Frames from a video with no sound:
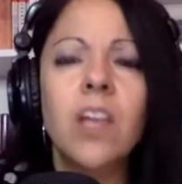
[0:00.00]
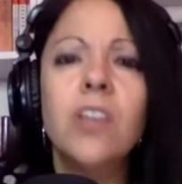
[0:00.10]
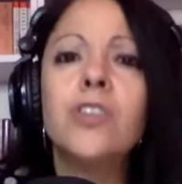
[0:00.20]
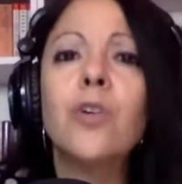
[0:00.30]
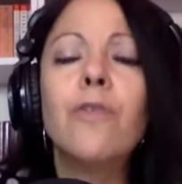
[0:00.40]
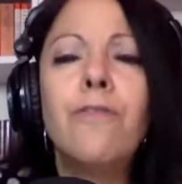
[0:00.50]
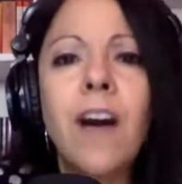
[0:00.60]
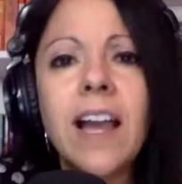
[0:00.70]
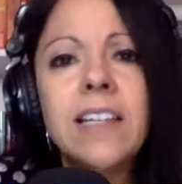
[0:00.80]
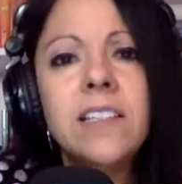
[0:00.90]
So
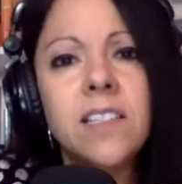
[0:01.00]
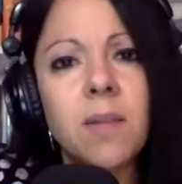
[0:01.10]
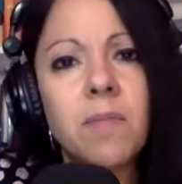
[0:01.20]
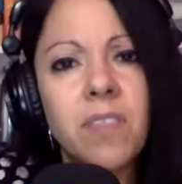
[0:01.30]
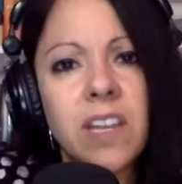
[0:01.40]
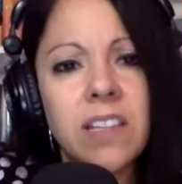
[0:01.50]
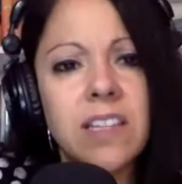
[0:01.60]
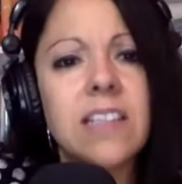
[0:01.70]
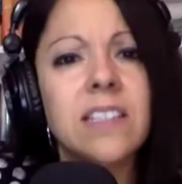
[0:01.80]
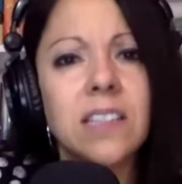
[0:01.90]
find something
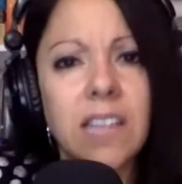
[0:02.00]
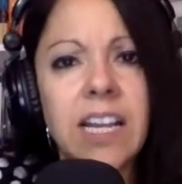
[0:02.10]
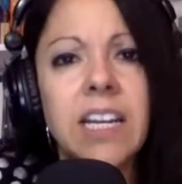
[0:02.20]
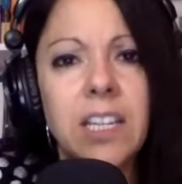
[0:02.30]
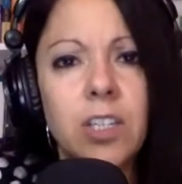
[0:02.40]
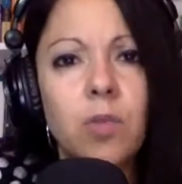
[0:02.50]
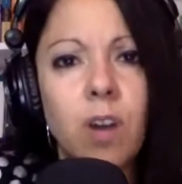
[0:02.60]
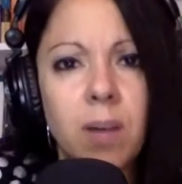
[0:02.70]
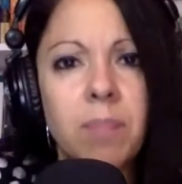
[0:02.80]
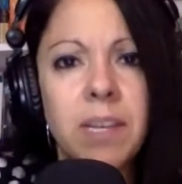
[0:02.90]
that's lighting you
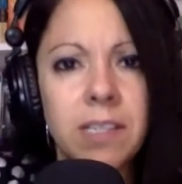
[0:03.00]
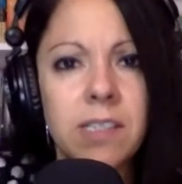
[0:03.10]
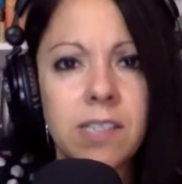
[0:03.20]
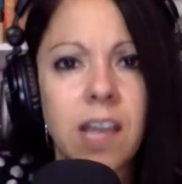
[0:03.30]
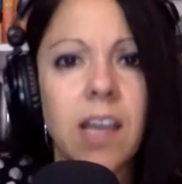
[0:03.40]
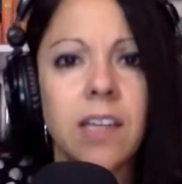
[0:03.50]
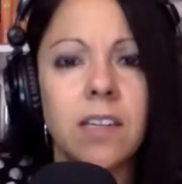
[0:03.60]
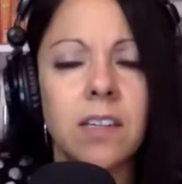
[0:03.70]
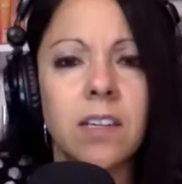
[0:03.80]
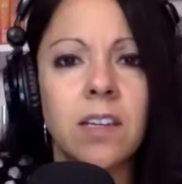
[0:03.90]
up inside.